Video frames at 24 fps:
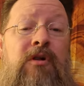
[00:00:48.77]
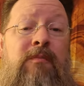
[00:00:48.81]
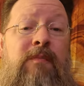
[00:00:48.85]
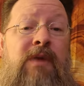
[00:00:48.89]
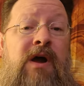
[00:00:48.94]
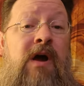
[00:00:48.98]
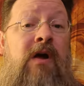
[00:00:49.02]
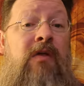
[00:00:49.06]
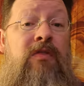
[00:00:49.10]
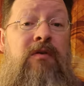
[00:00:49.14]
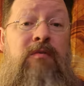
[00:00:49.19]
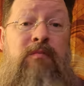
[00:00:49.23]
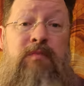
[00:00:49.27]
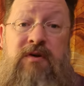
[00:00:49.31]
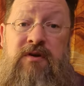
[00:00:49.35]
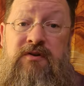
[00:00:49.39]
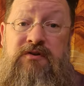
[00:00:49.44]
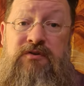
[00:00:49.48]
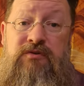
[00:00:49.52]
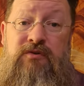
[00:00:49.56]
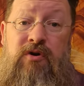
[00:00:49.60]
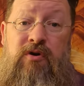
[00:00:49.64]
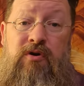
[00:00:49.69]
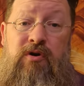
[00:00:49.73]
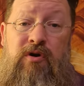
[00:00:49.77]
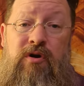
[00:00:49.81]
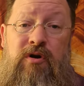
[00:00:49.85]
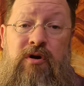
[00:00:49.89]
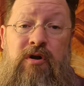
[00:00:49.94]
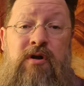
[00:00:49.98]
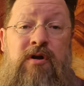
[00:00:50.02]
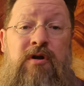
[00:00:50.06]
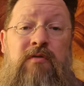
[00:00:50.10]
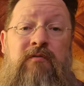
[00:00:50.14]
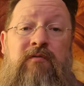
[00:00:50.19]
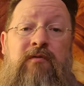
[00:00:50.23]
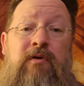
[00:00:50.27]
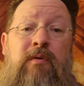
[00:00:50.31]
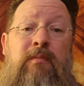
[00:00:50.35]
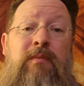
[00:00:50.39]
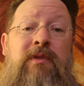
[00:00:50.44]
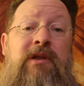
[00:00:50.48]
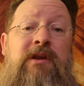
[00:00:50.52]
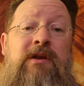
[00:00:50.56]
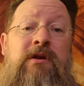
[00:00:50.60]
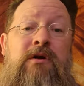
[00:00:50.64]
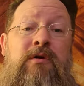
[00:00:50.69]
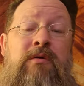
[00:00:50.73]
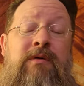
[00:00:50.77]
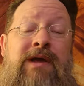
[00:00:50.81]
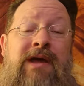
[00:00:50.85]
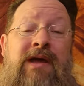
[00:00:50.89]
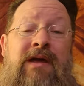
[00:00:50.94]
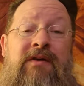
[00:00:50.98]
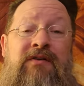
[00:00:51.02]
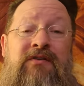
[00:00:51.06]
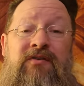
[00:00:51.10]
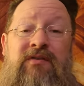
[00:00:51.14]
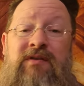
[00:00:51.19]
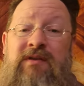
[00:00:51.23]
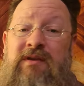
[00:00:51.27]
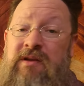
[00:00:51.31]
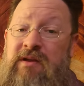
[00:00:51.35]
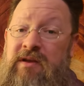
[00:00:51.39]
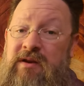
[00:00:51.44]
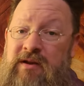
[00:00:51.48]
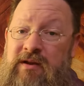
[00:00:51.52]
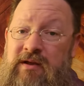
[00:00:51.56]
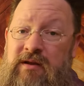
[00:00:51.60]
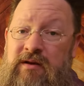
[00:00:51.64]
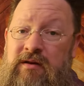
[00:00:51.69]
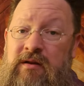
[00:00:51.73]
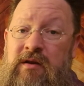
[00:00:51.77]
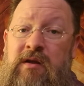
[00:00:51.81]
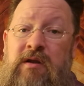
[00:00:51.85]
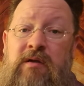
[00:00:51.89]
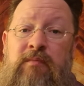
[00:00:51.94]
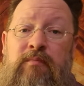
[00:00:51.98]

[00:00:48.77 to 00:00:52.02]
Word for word: about the puzzle card, formerly known as the Idiot,